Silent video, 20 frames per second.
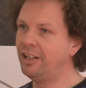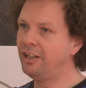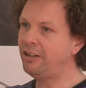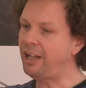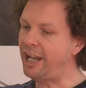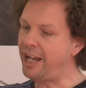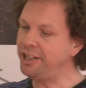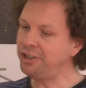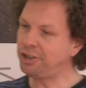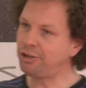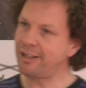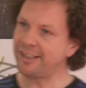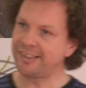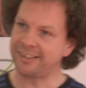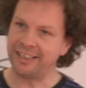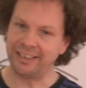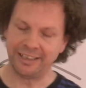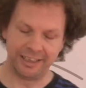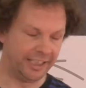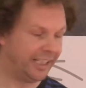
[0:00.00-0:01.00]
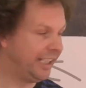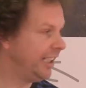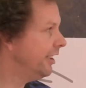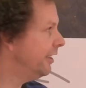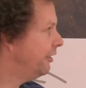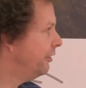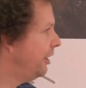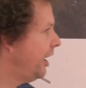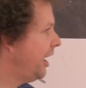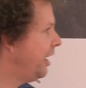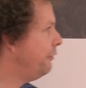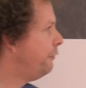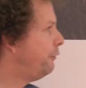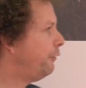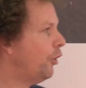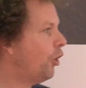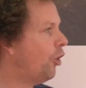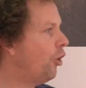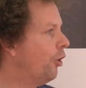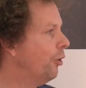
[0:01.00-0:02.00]
Interestingly,
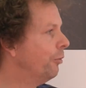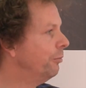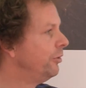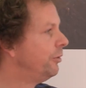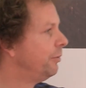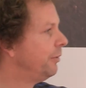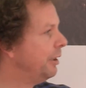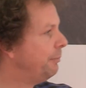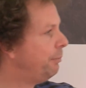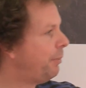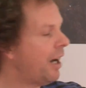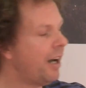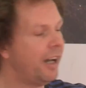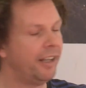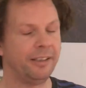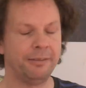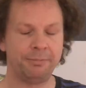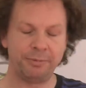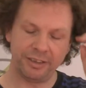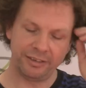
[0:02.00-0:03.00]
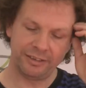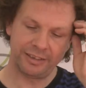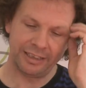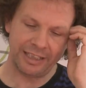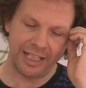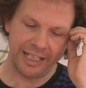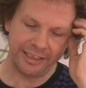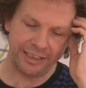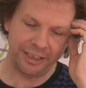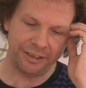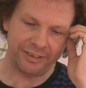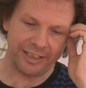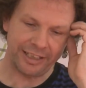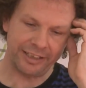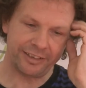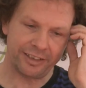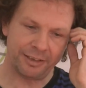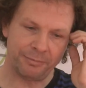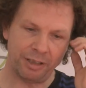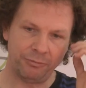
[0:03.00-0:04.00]
informed, the lady who set
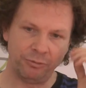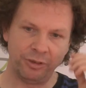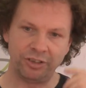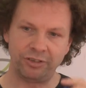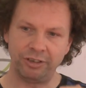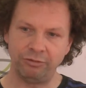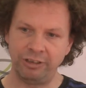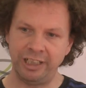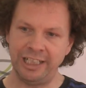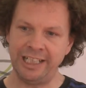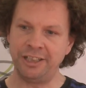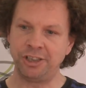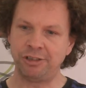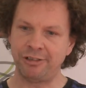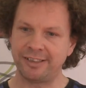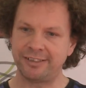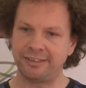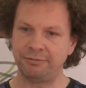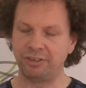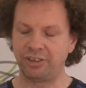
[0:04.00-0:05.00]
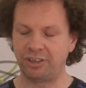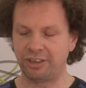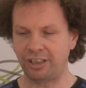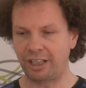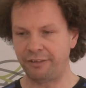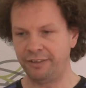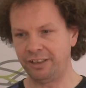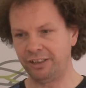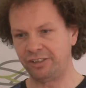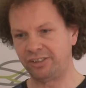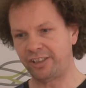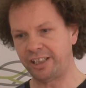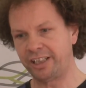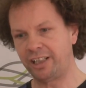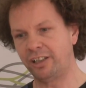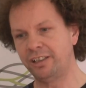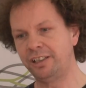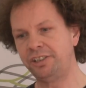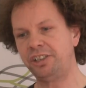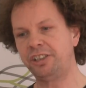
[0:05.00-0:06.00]
this up was really interested, I think a
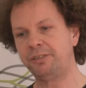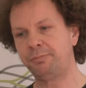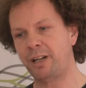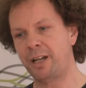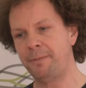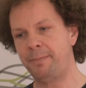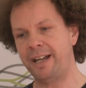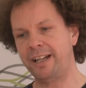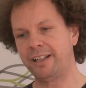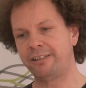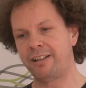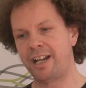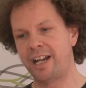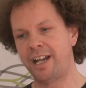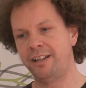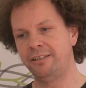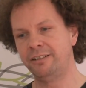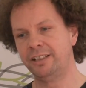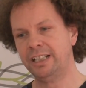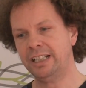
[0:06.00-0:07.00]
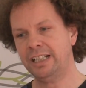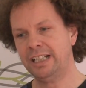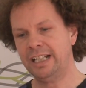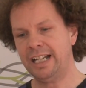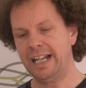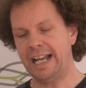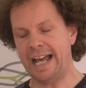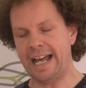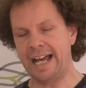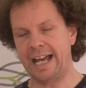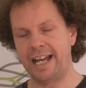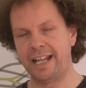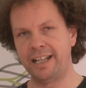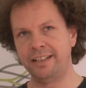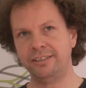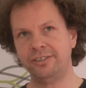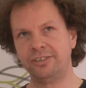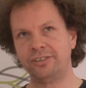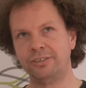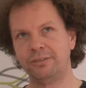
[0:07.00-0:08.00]
psychologist by background,
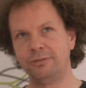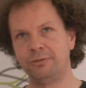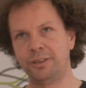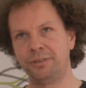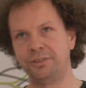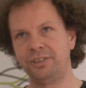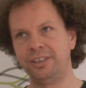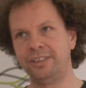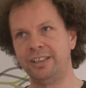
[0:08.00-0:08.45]
and what's his